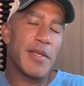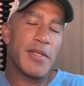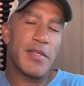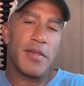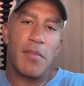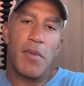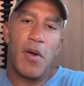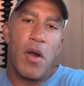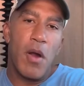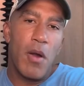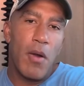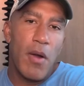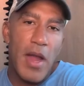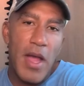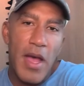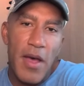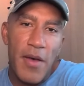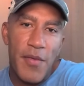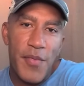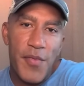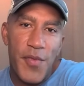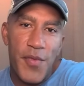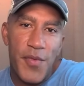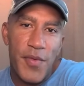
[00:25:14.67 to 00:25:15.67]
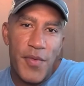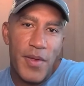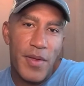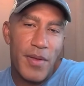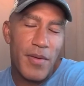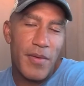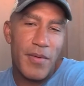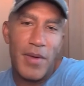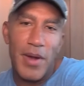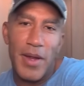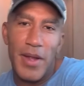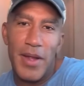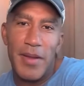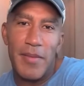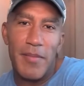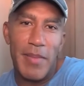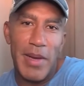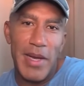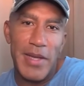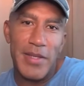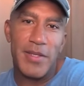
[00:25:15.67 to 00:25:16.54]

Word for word: maybe some RF, right?